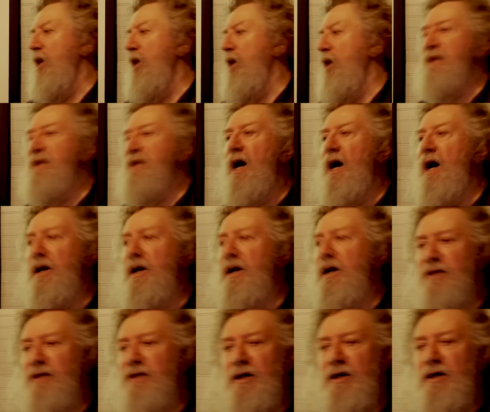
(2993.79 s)
beyond
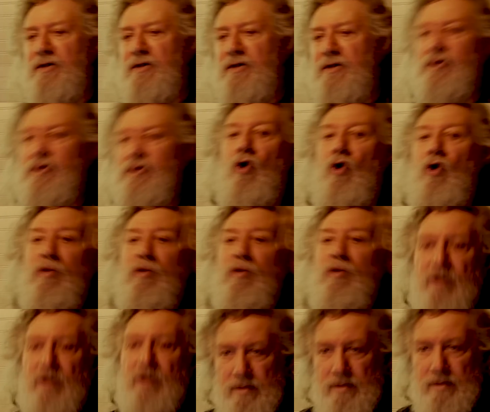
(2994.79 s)
the
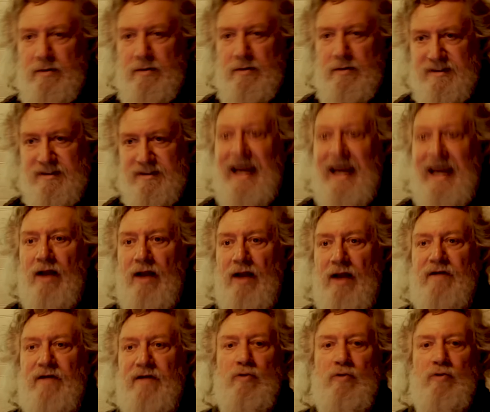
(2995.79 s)
normal scale of
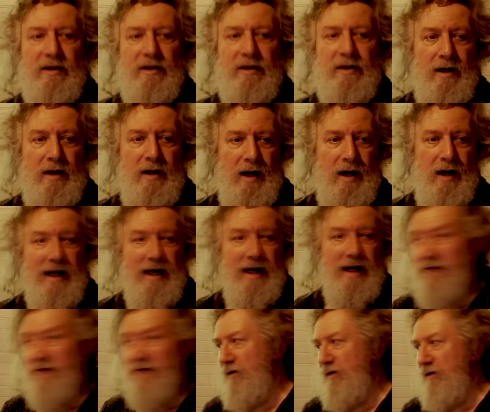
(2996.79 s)
human
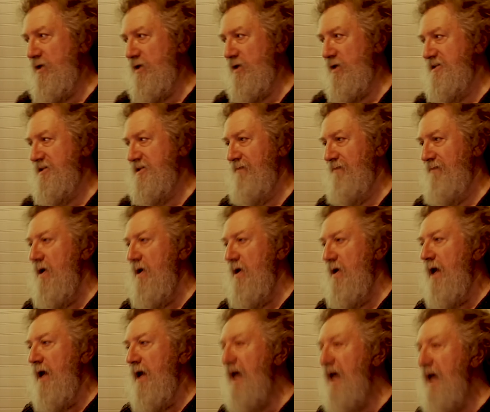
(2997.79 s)
influence,
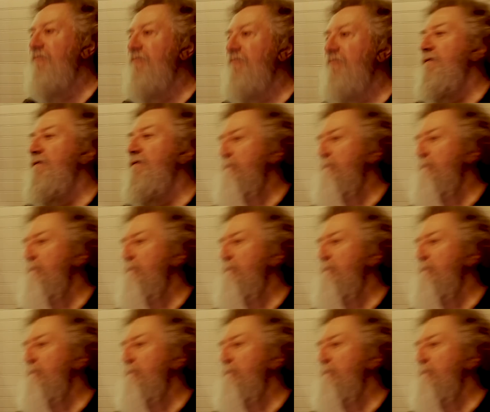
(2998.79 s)
if the